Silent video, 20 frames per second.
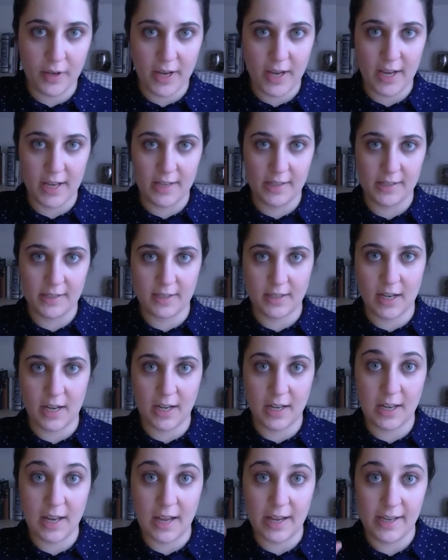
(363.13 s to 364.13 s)
and I
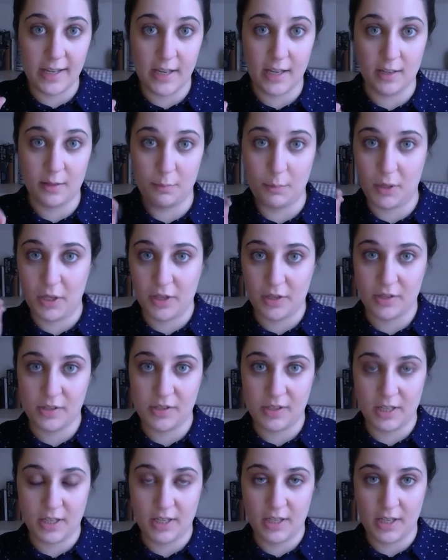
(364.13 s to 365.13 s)
like it
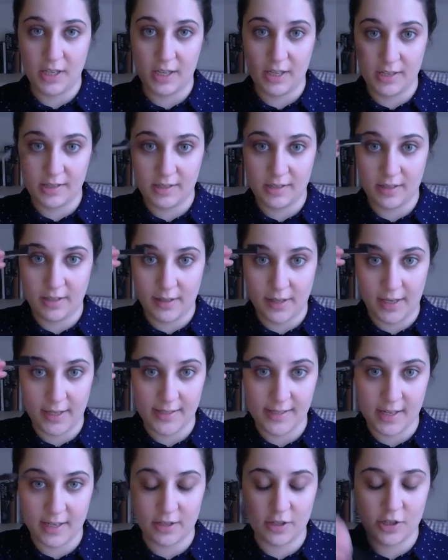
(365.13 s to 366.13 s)
because it is the
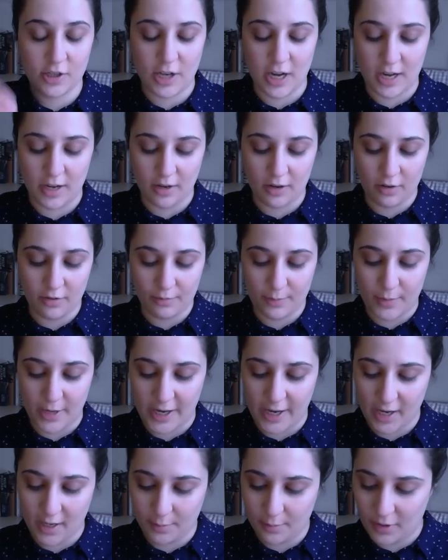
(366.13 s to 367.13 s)
exact shade of
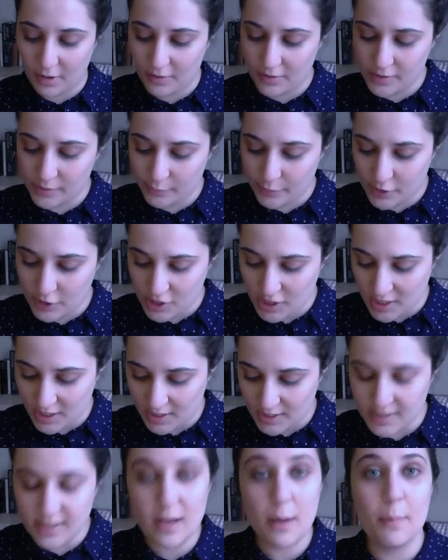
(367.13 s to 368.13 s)
my eyebrows, which
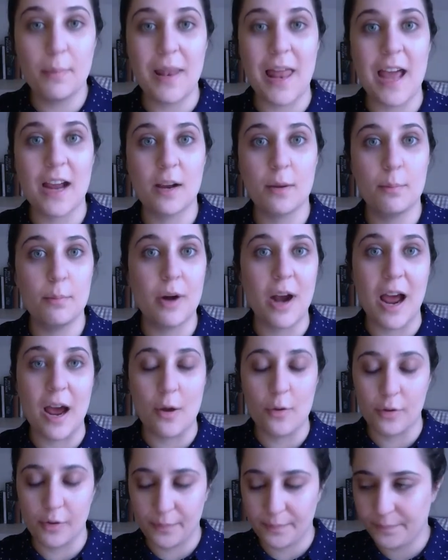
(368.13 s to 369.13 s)
is black
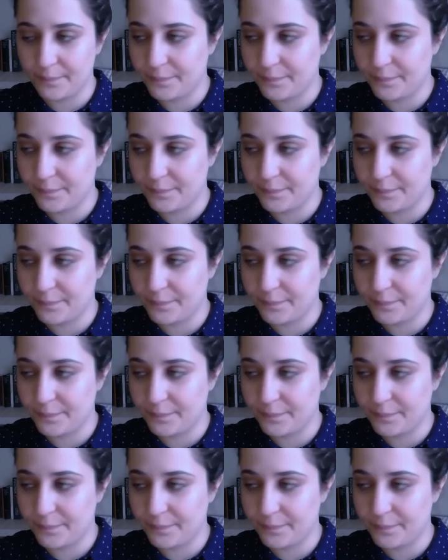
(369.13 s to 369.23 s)
brown.